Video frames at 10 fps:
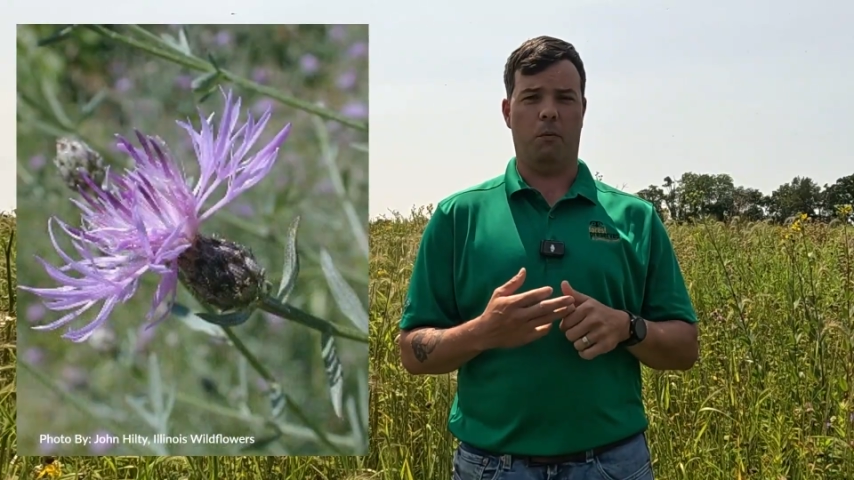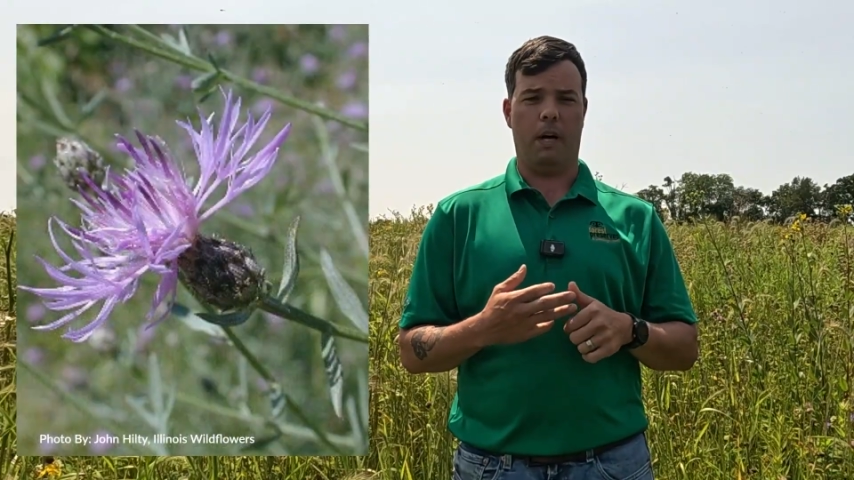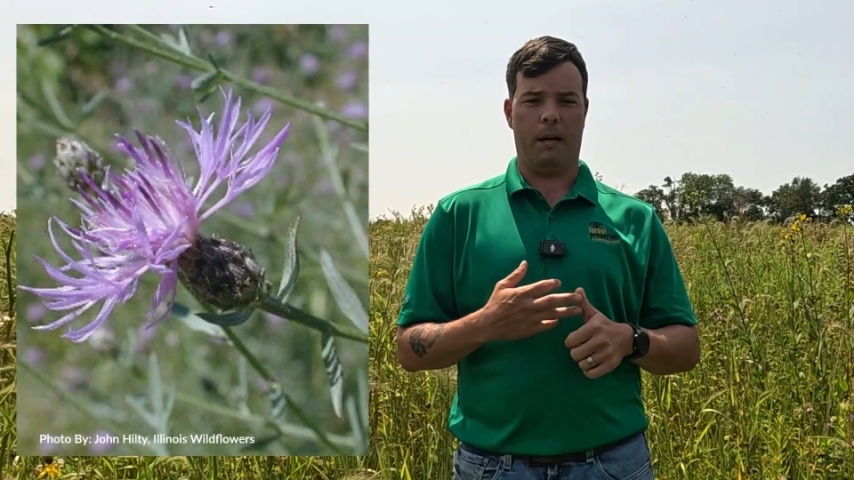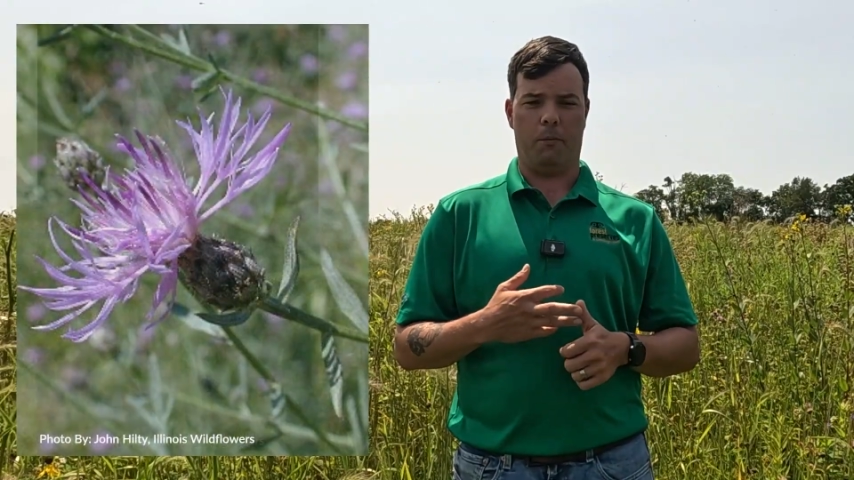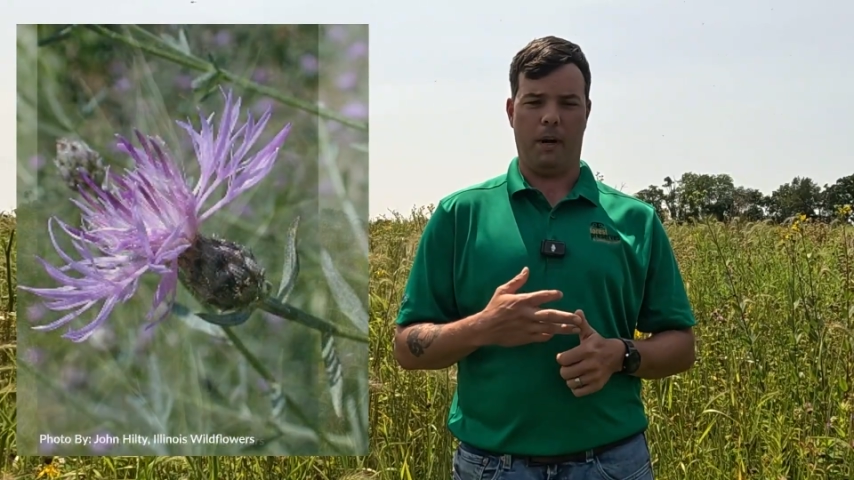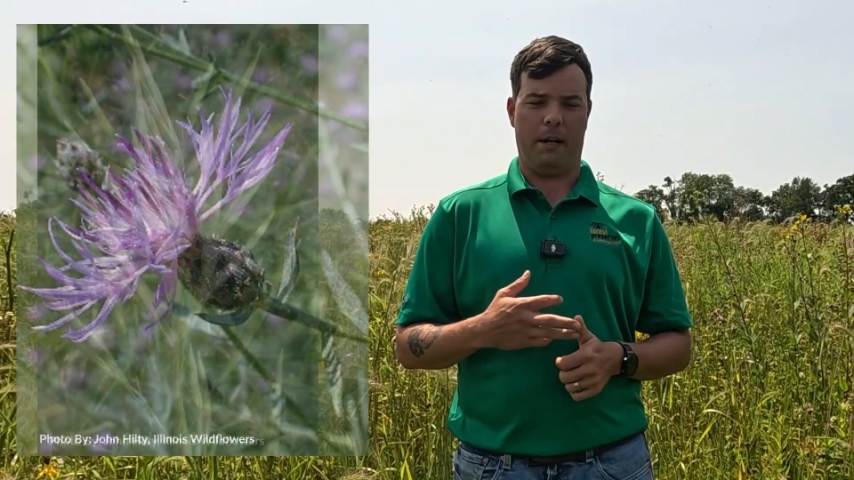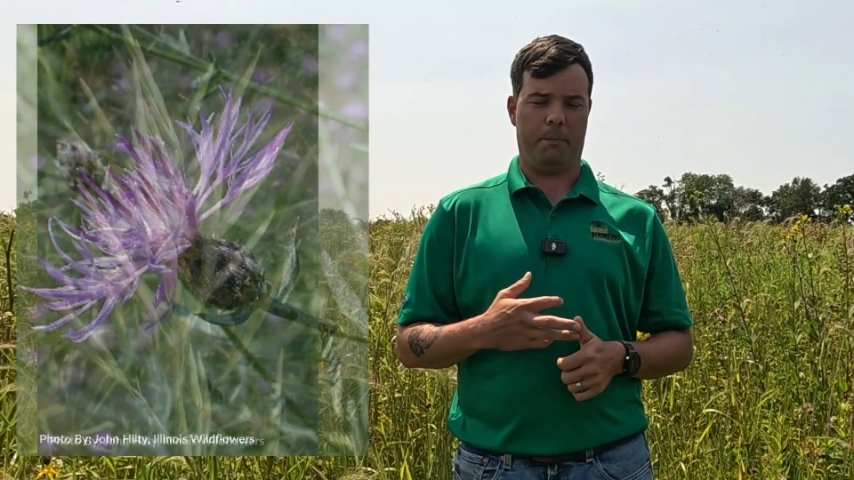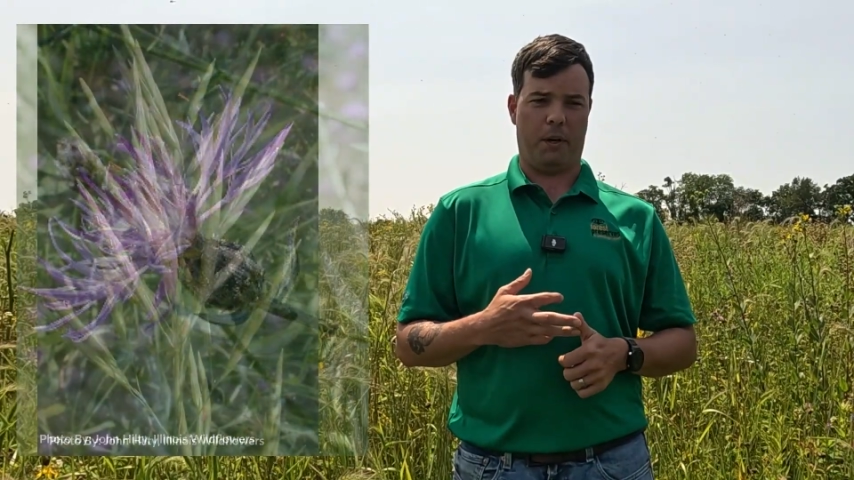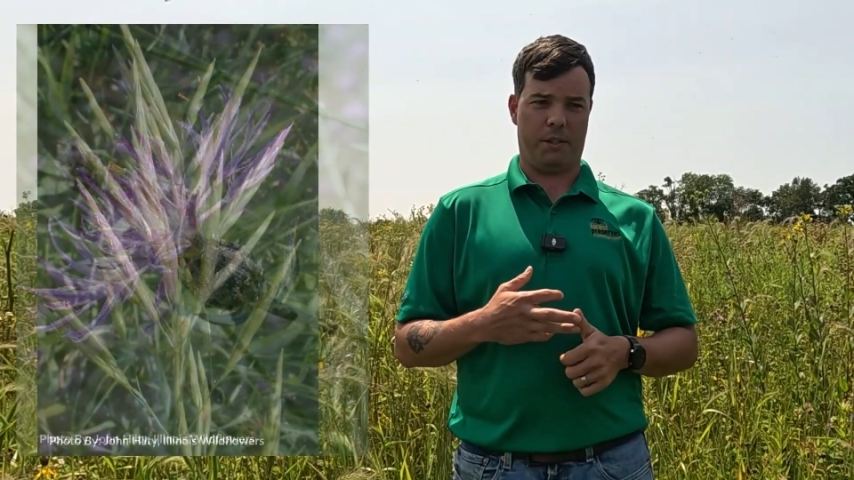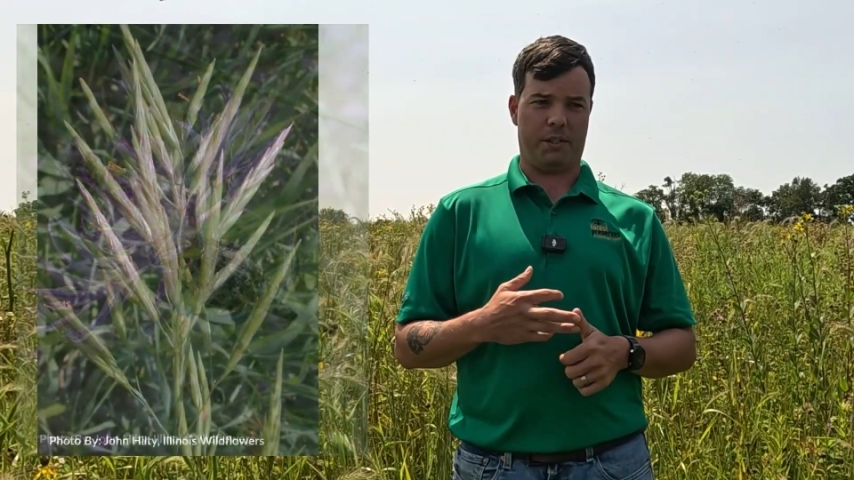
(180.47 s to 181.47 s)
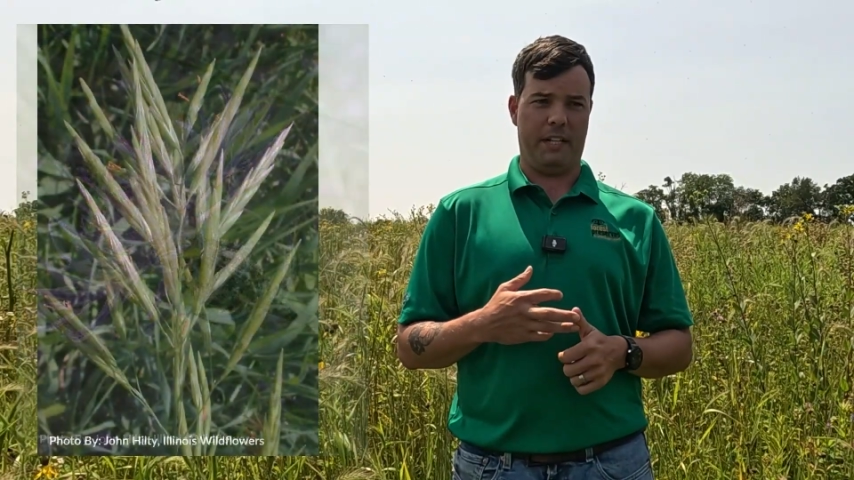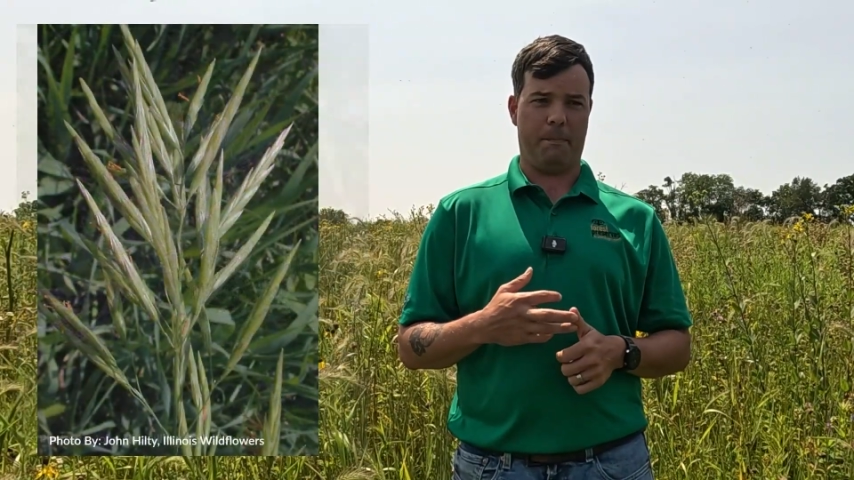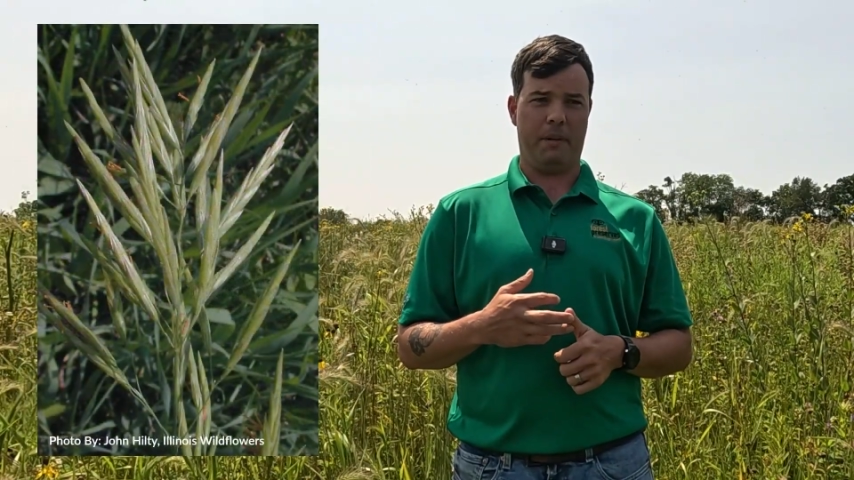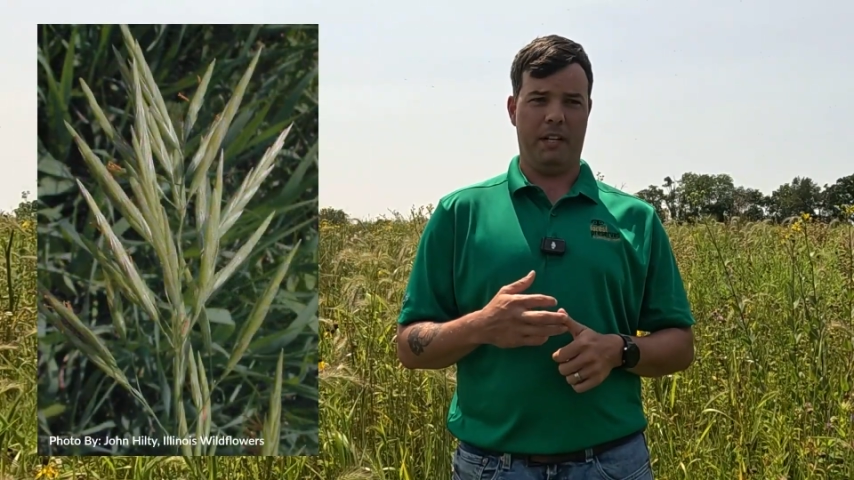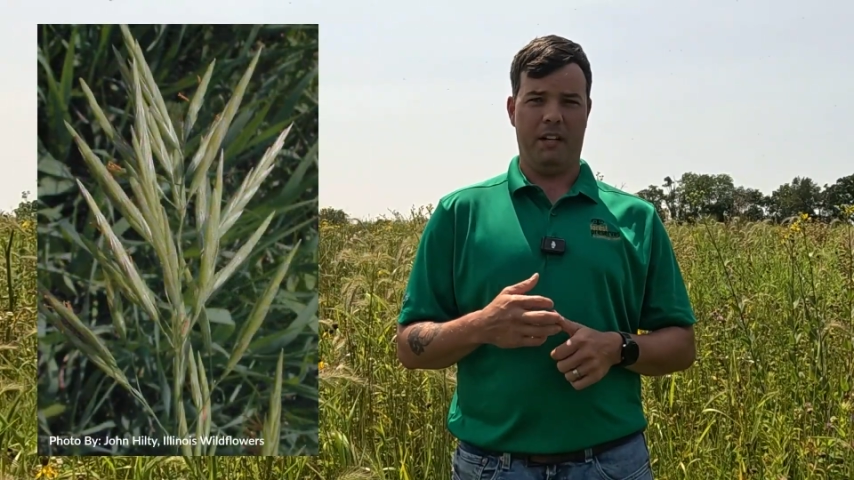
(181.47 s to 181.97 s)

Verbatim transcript: um, wild parsnip